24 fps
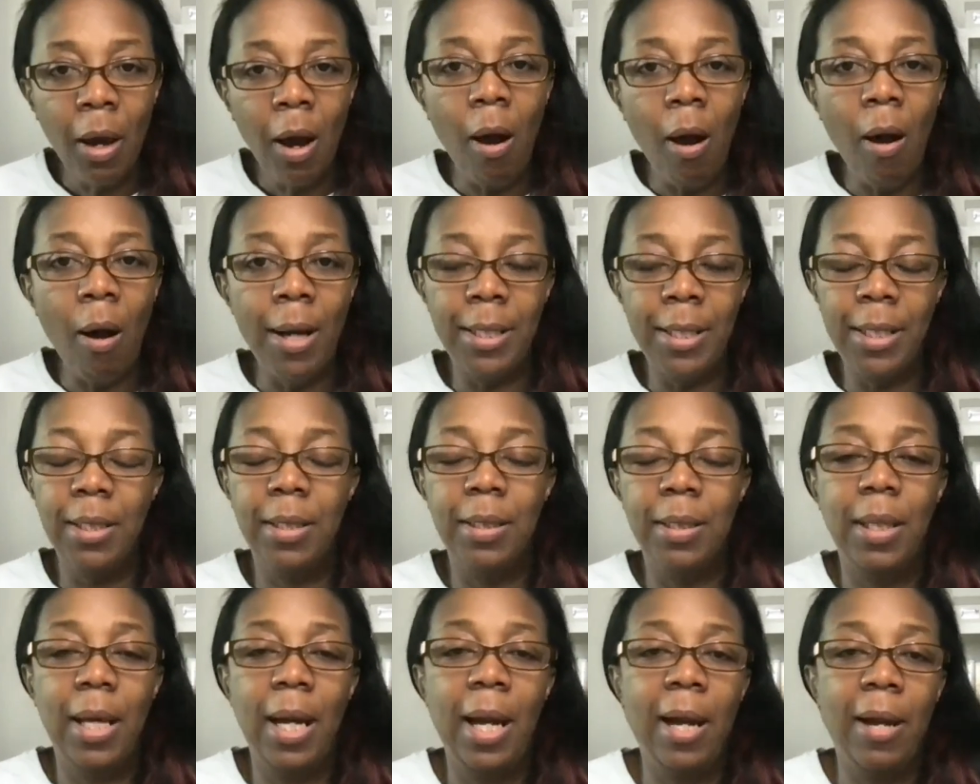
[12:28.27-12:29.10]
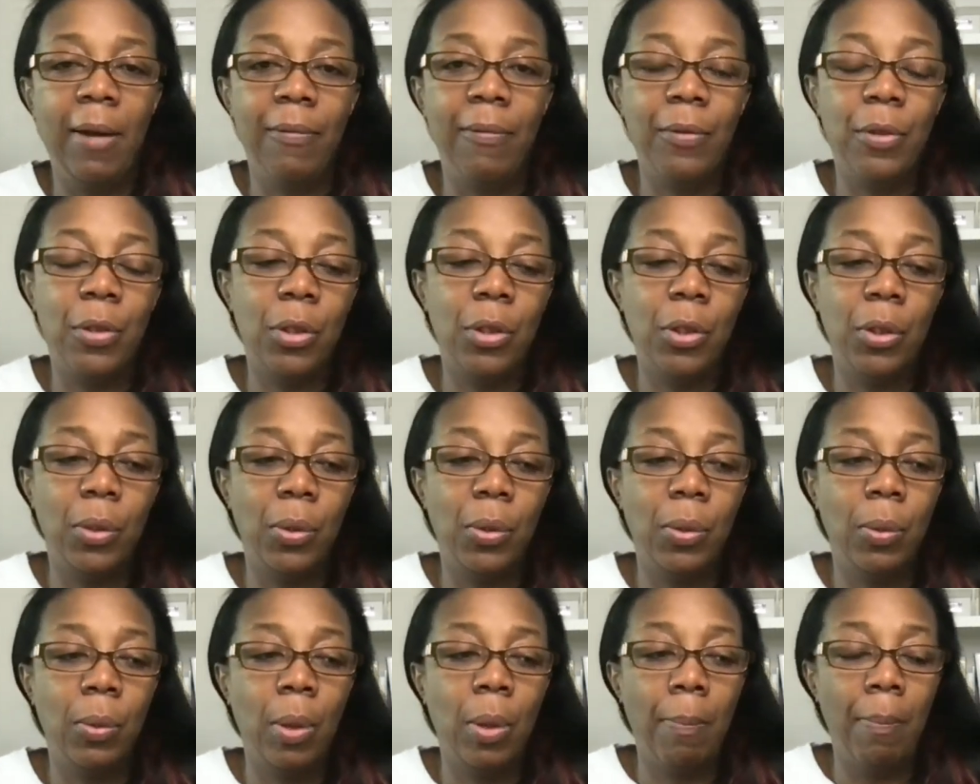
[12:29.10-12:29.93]
I didn't have
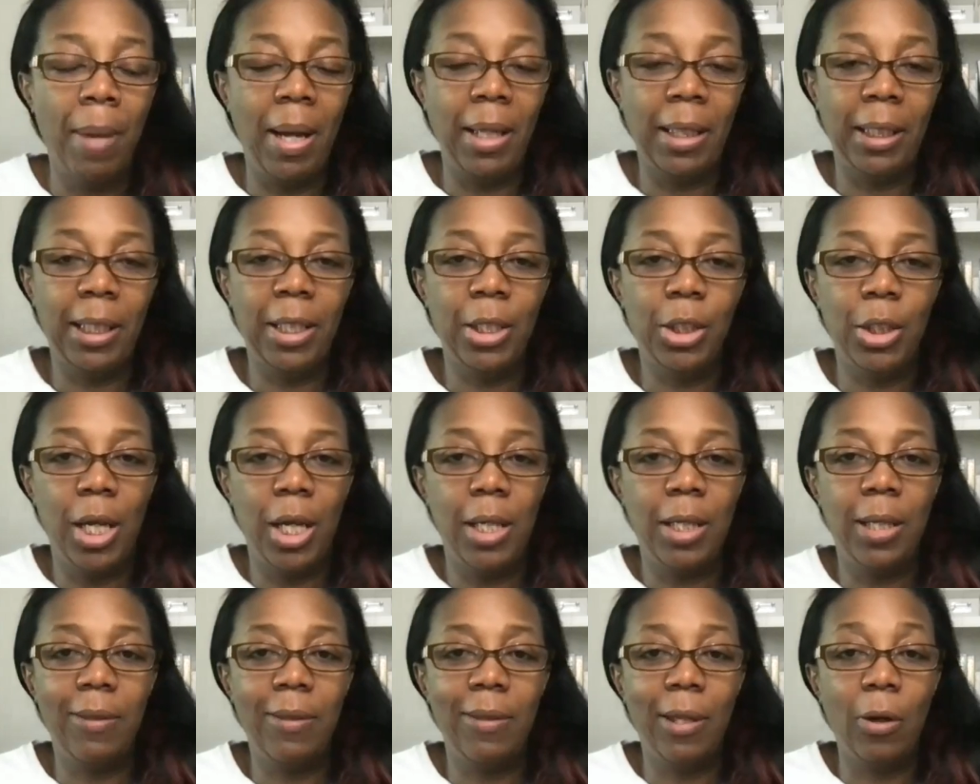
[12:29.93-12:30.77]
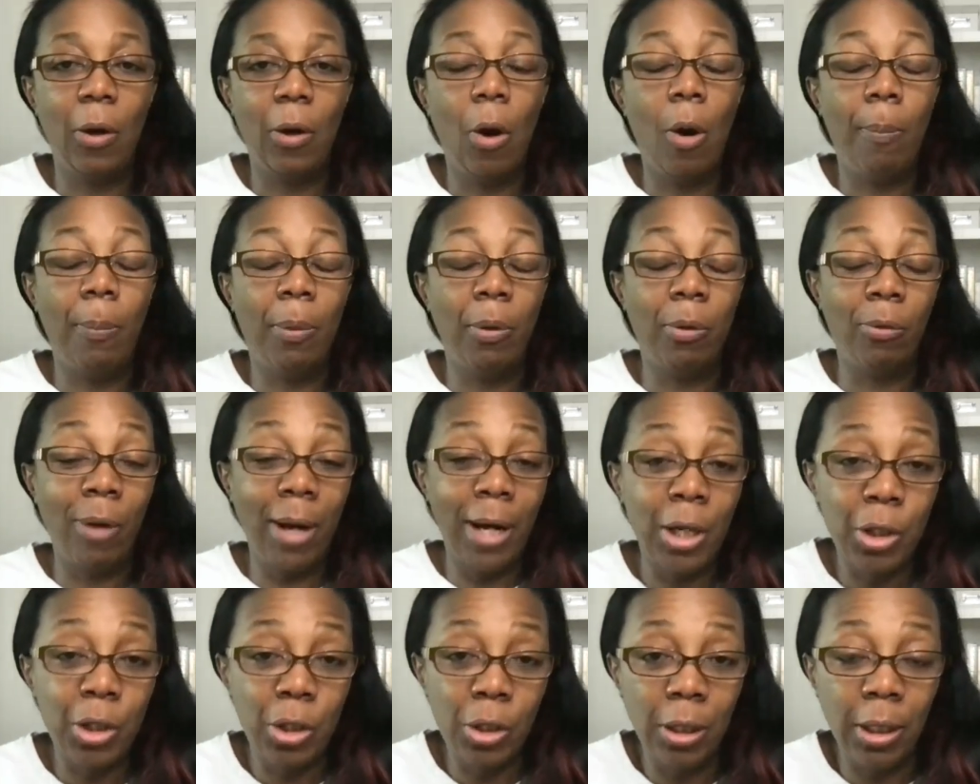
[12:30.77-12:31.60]
to manage anything
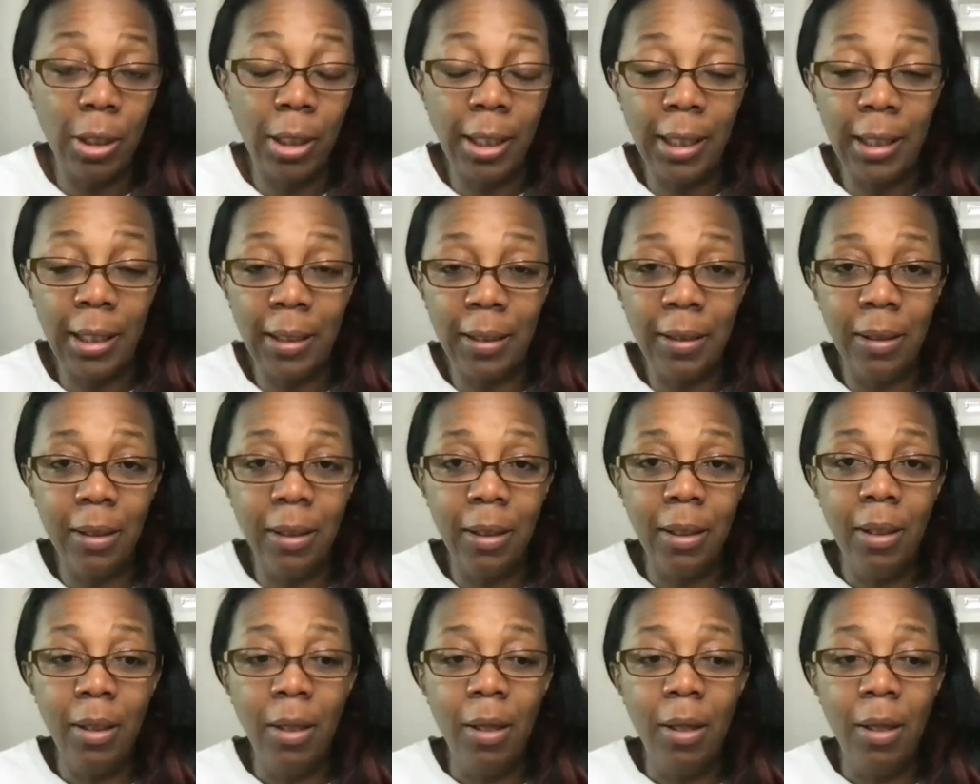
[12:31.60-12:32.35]
operationally.